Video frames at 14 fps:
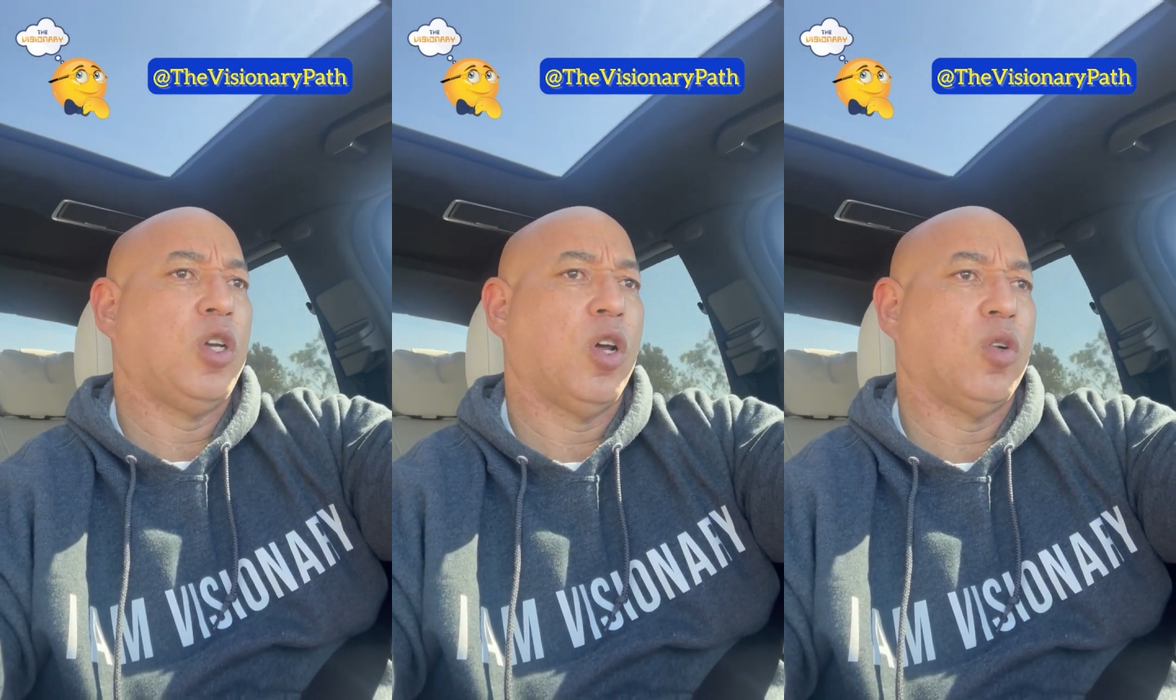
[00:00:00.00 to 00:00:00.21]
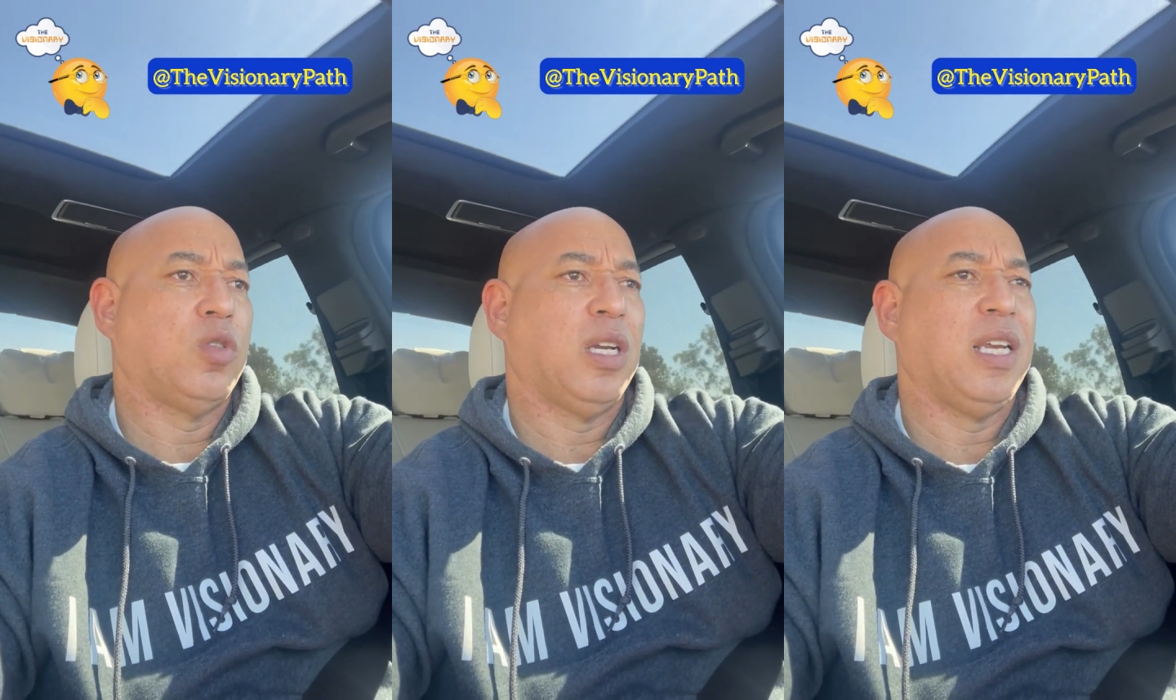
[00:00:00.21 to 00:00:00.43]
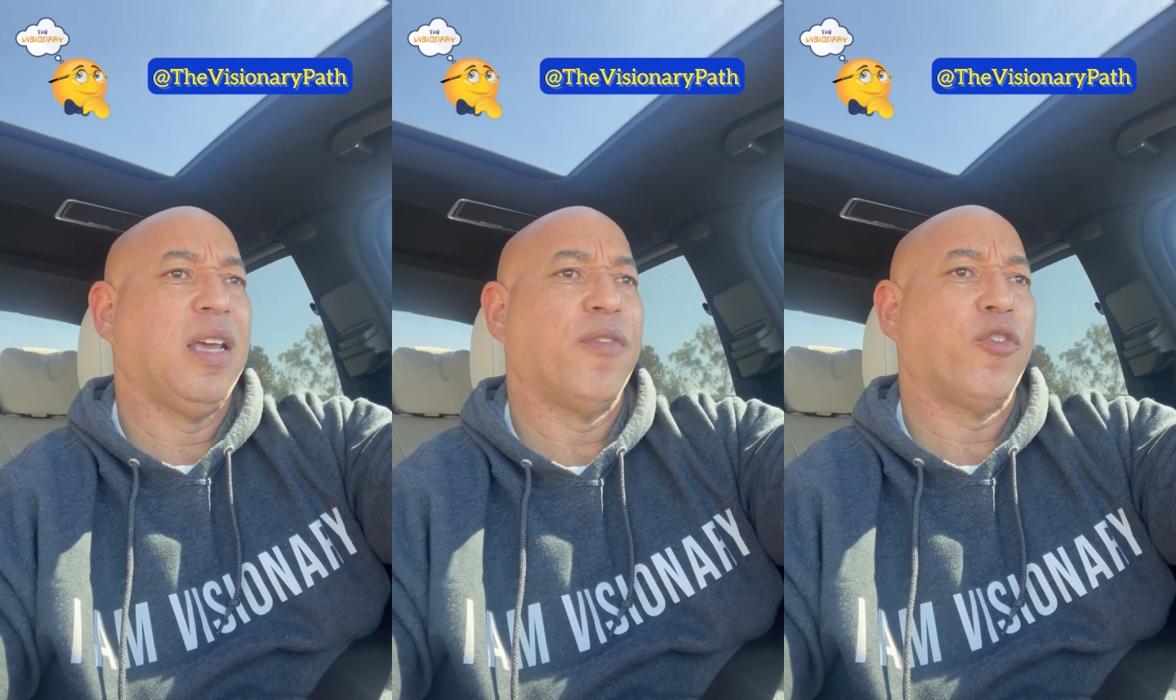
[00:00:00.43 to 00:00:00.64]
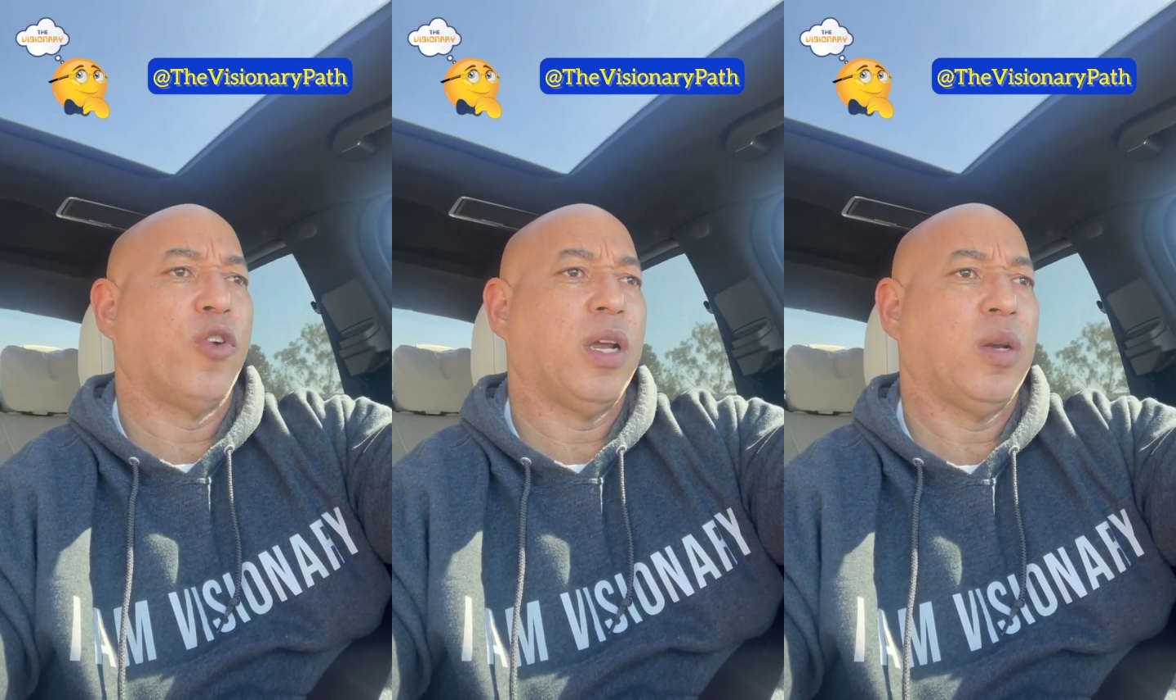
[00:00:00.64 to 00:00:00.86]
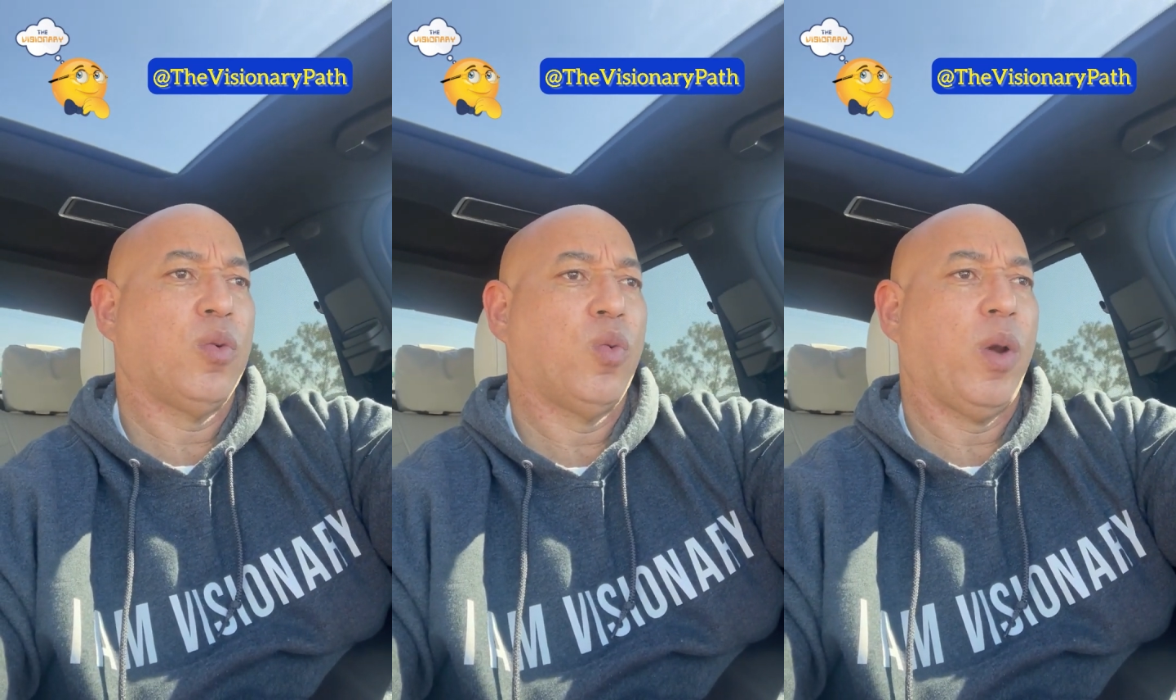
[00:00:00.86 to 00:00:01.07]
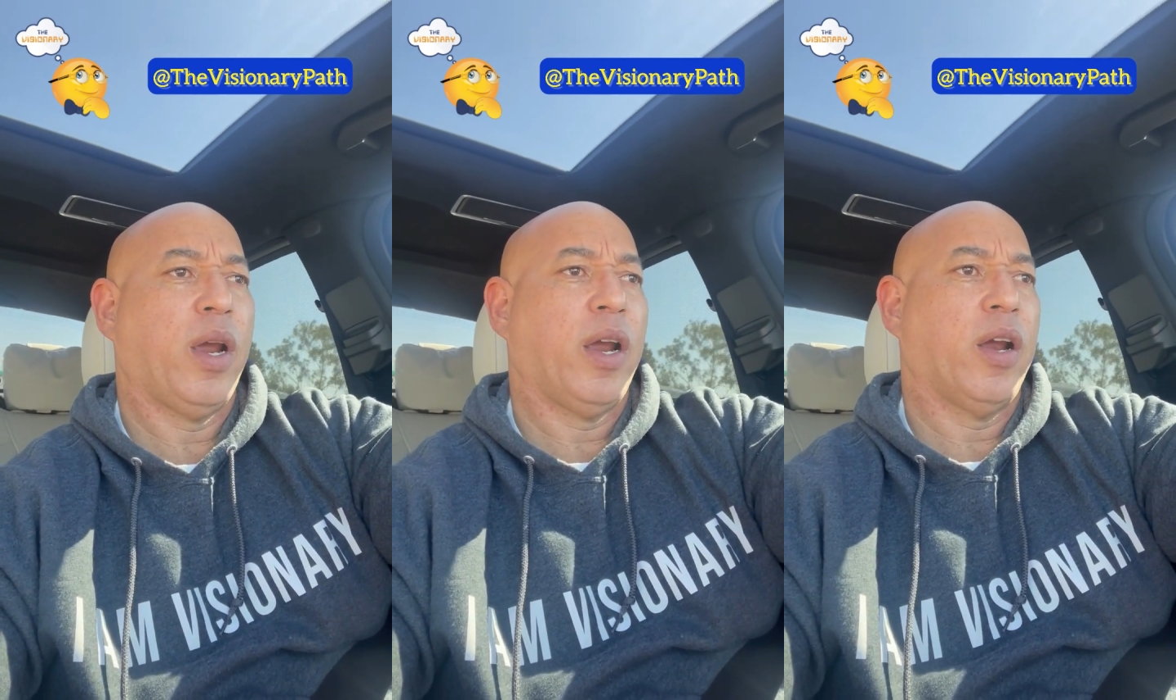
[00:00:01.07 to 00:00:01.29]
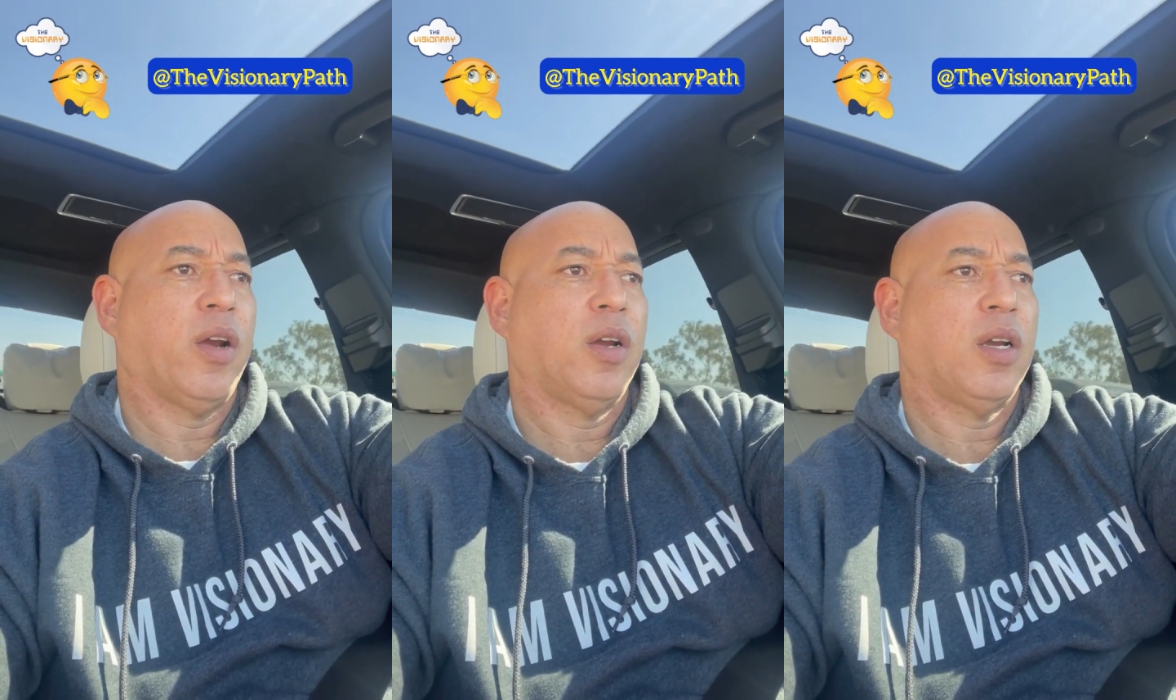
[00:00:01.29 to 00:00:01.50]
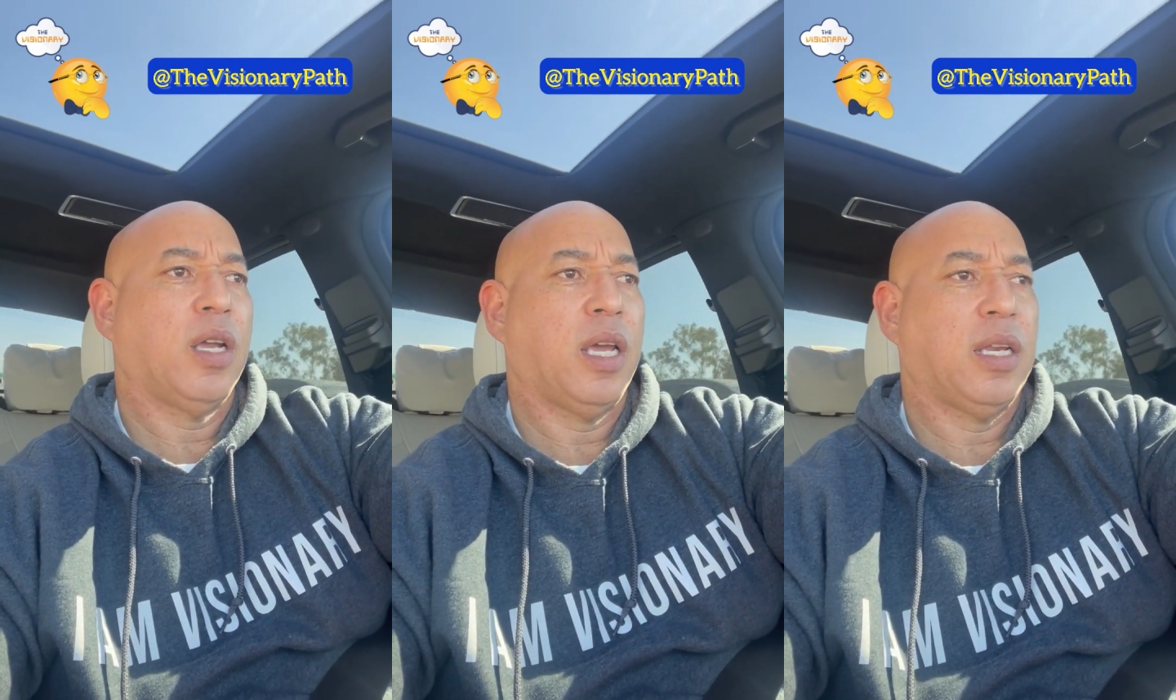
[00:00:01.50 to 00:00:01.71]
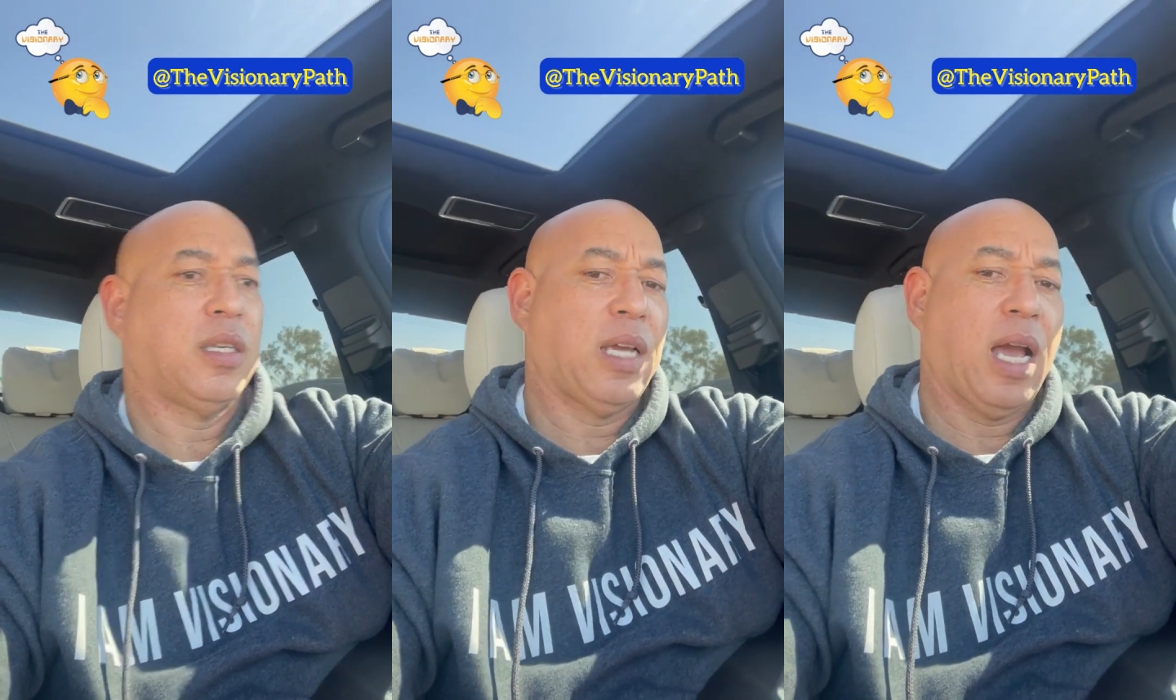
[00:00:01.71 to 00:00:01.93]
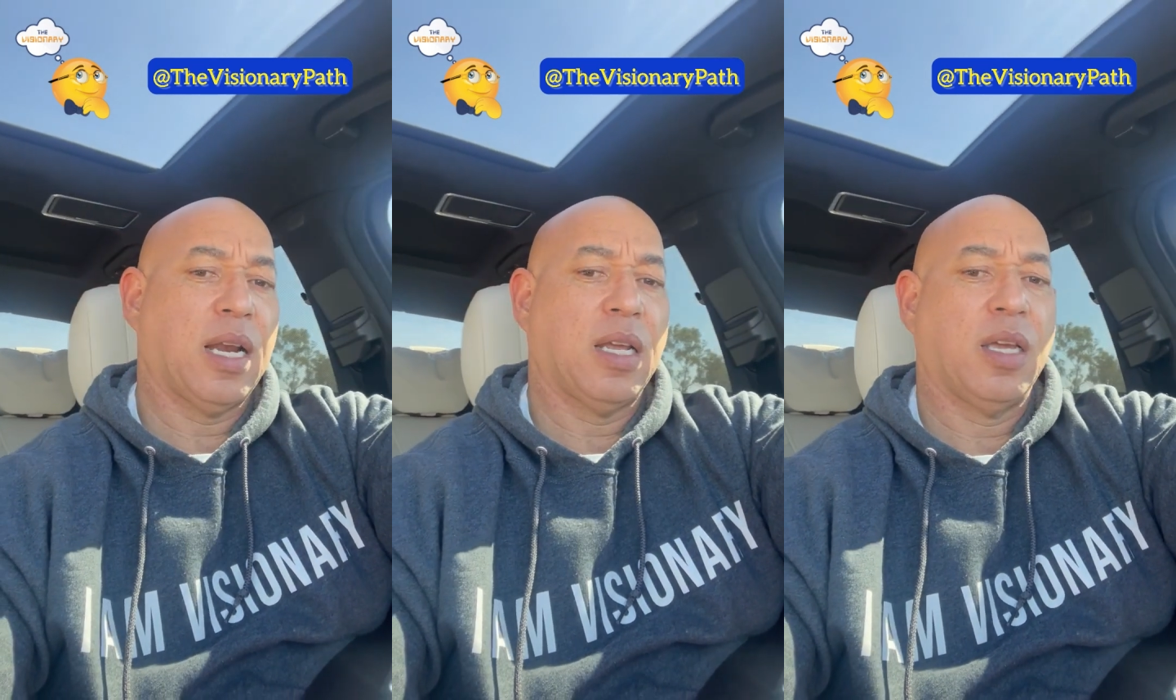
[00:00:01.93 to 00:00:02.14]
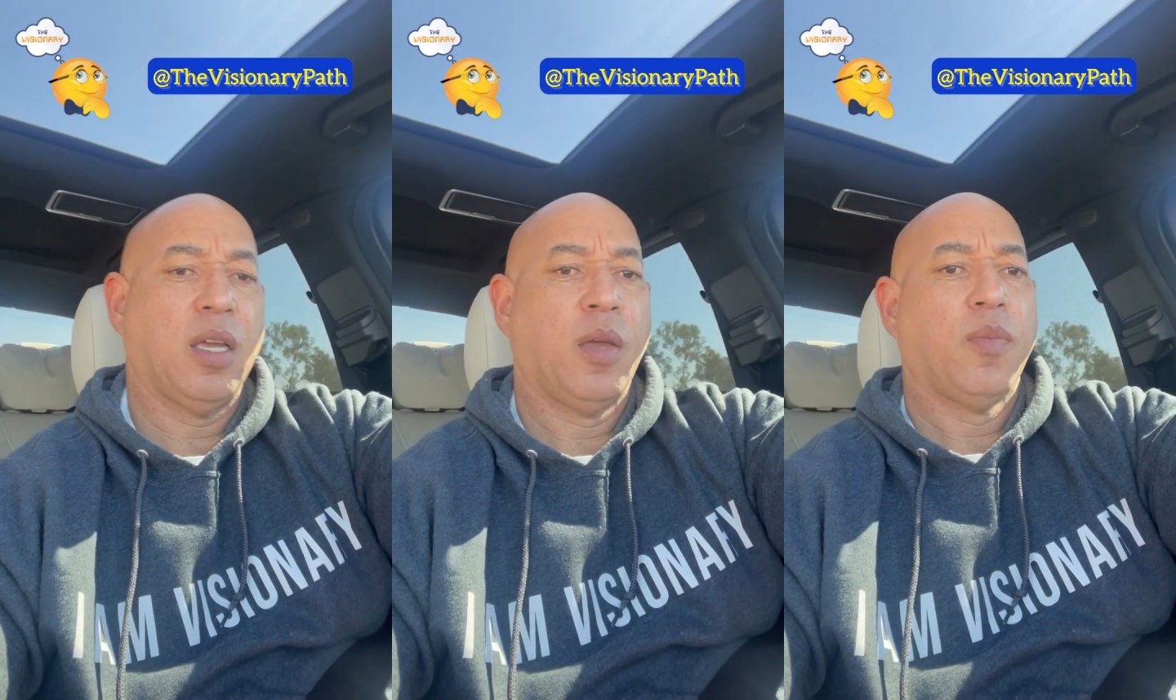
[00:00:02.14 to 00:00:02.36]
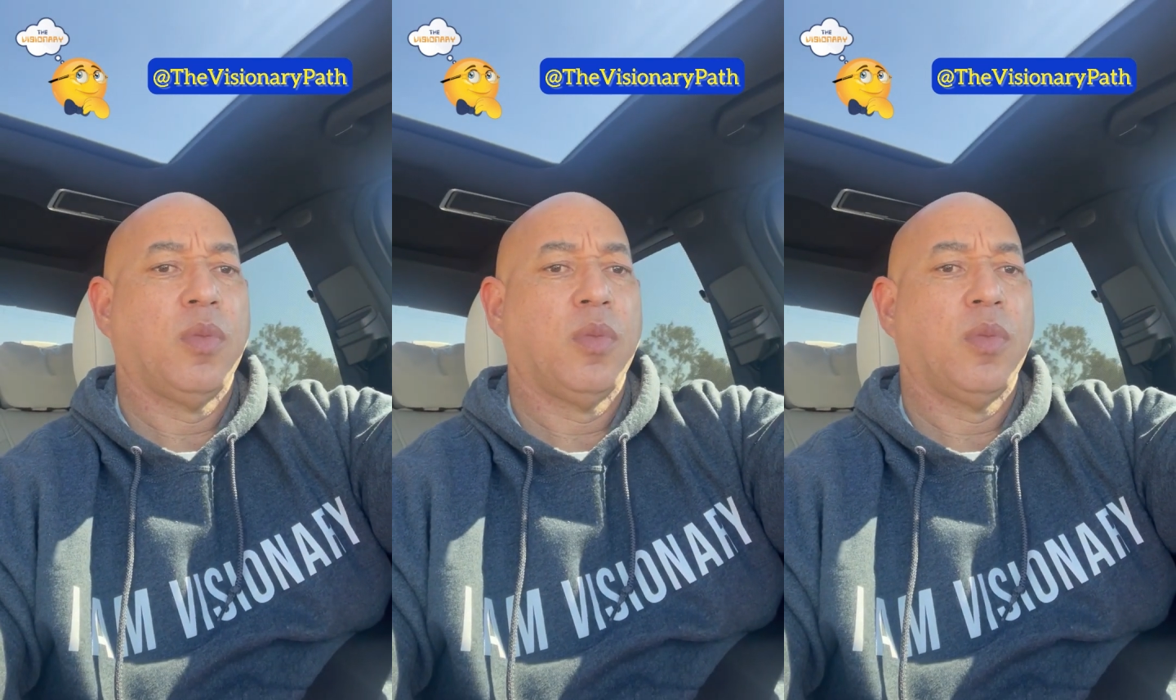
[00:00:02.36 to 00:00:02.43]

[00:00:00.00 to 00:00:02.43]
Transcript: deliver it where it kind of